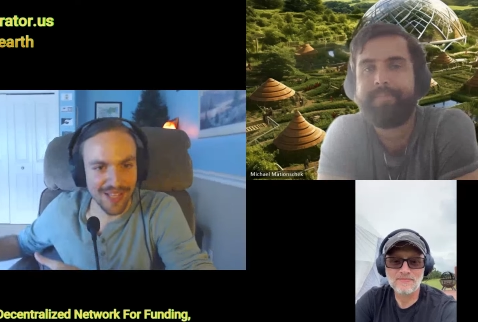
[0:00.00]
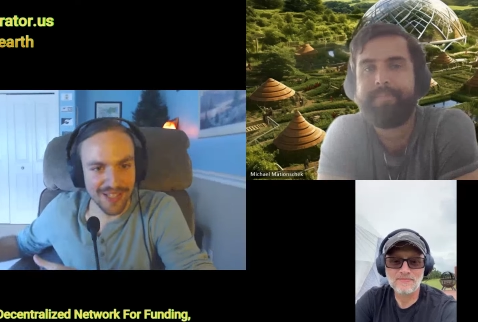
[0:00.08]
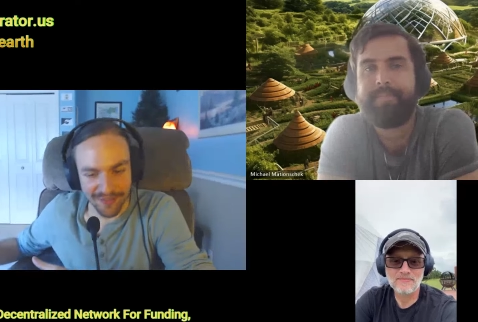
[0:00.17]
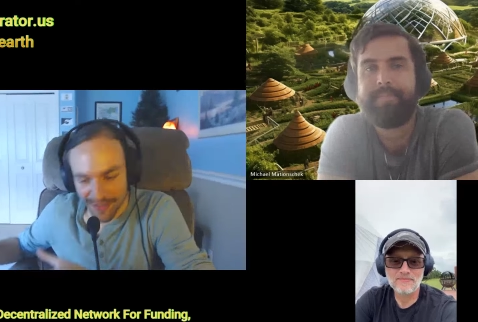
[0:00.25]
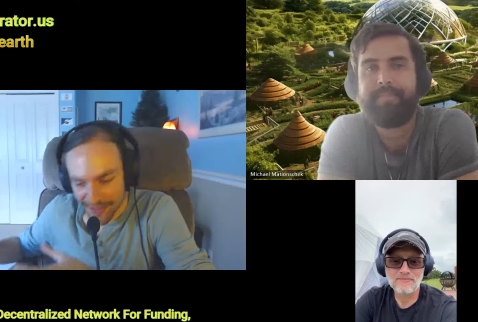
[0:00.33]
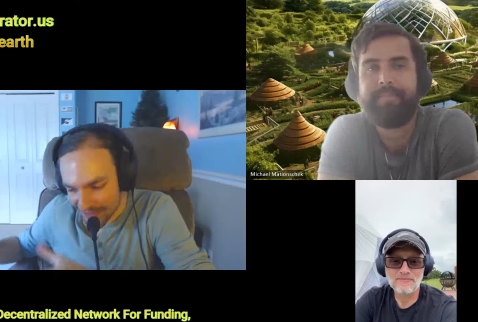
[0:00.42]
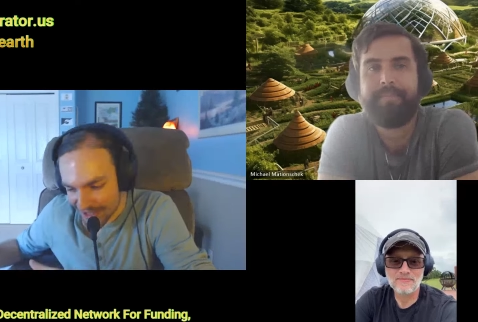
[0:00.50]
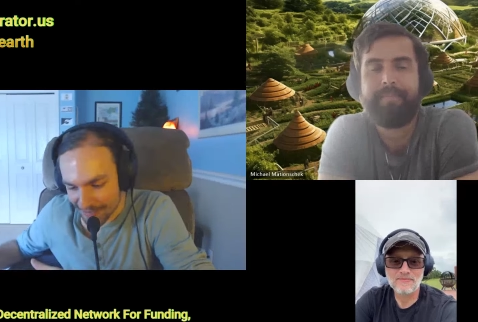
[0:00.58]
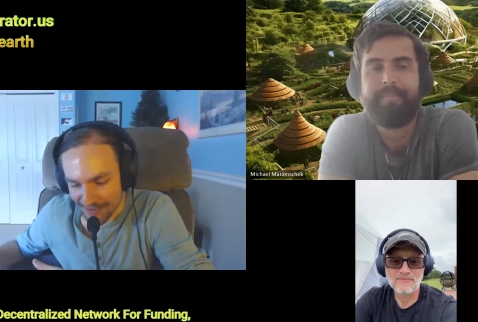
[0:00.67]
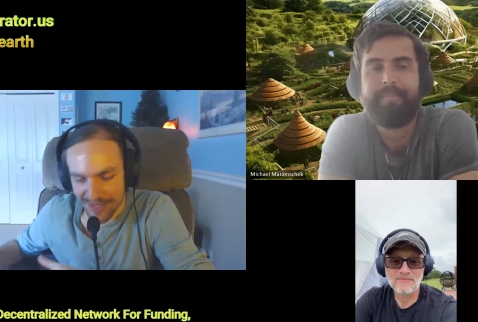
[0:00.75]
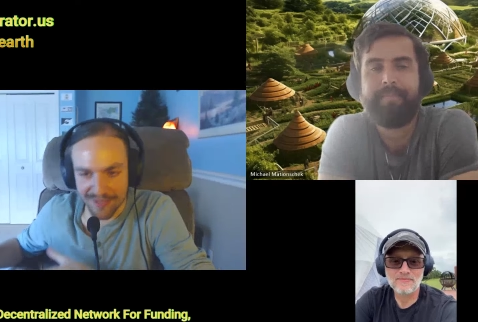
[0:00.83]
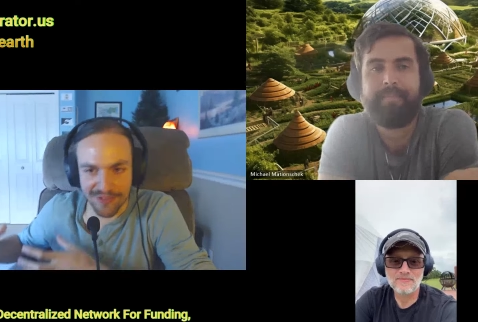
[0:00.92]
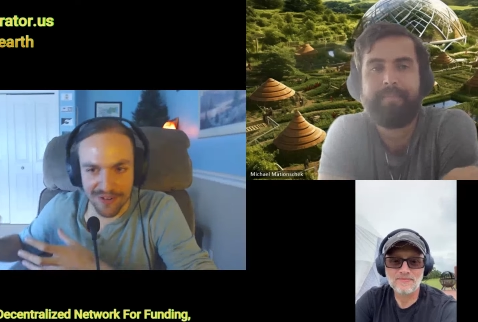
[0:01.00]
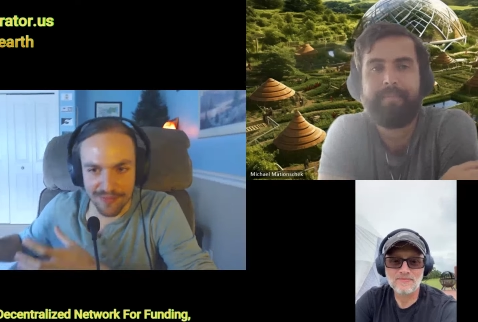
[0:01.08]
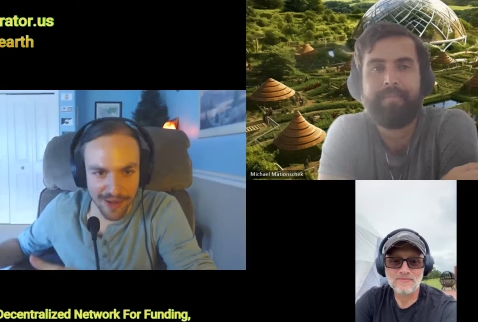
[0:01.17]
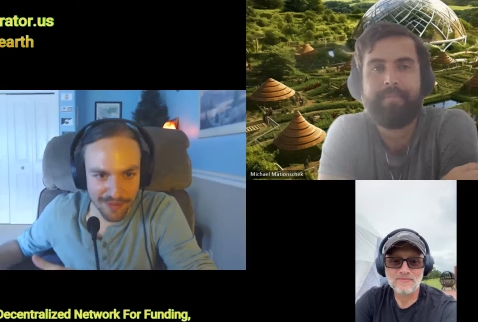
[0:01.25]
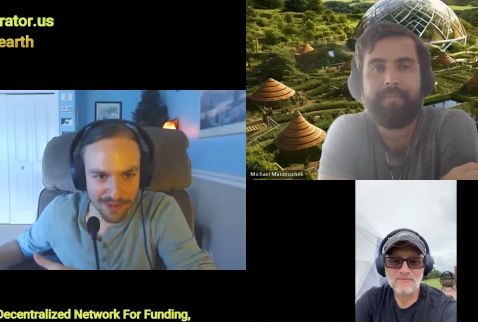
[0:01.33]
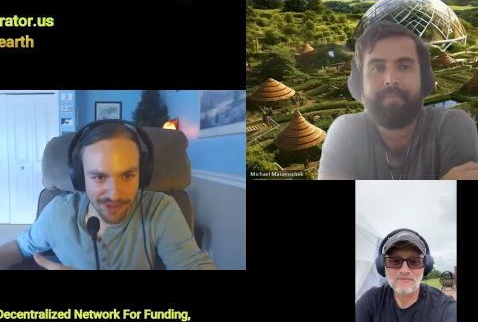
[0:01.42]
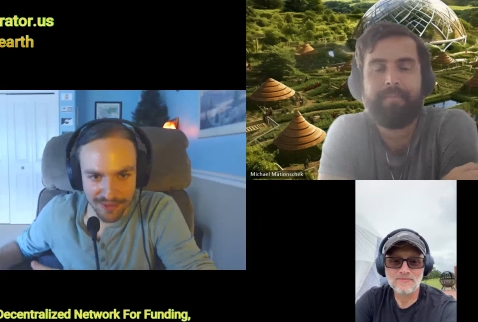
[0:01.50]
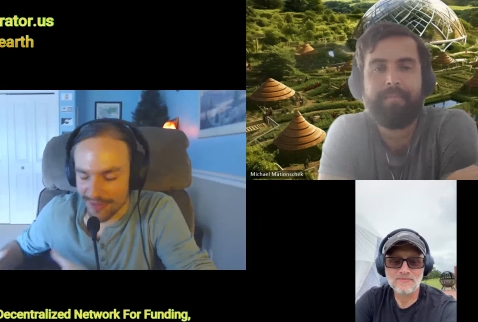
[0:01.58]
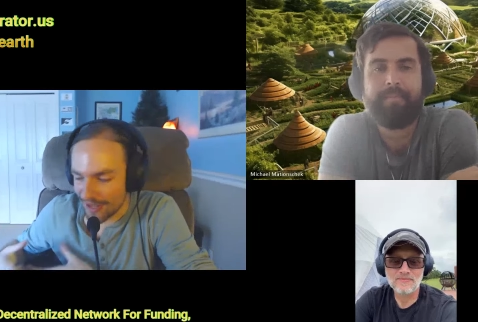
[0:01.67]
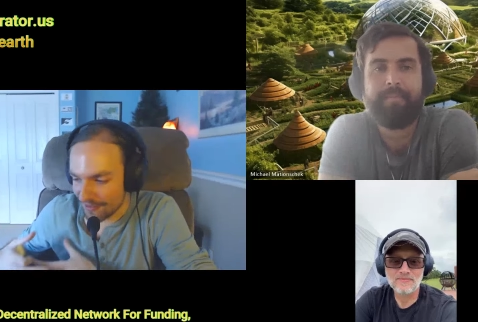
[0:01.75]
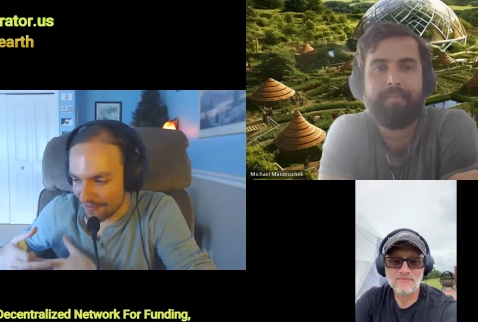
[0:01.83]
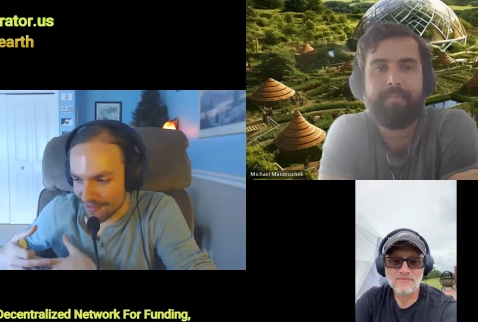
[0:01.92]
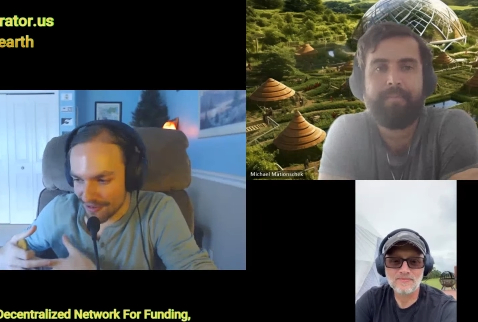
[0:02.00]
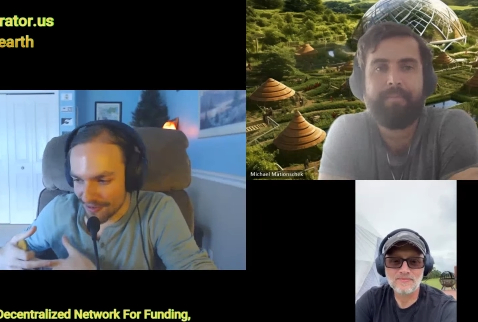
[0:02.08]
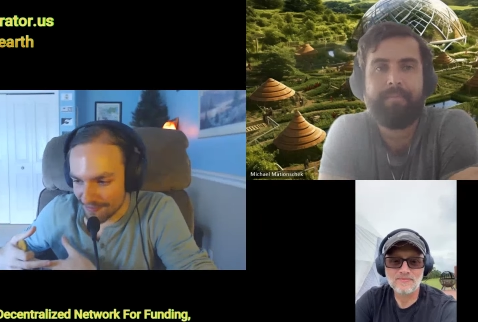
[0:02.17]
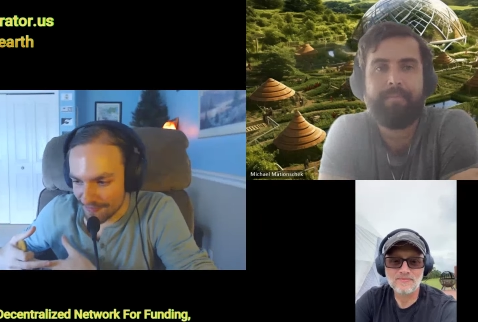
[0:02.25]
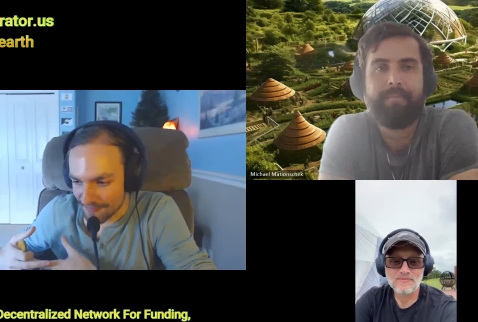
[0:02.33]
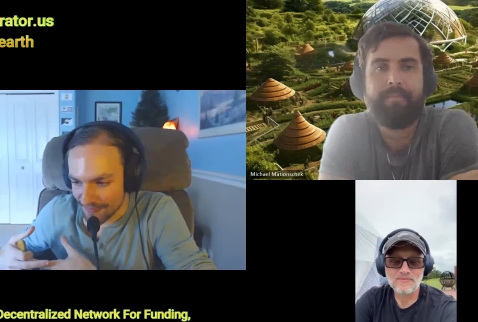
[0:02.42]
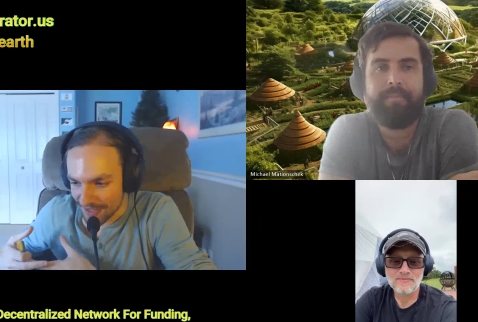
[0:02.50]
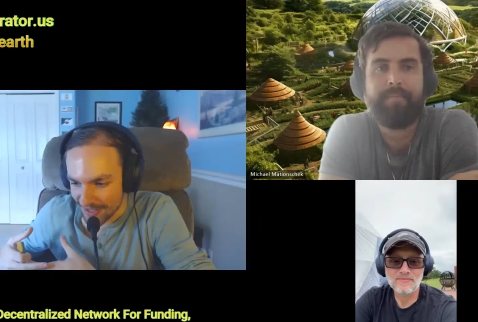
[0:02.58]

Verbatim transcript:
Speaker 1: it's a fundraising platform, networking platform,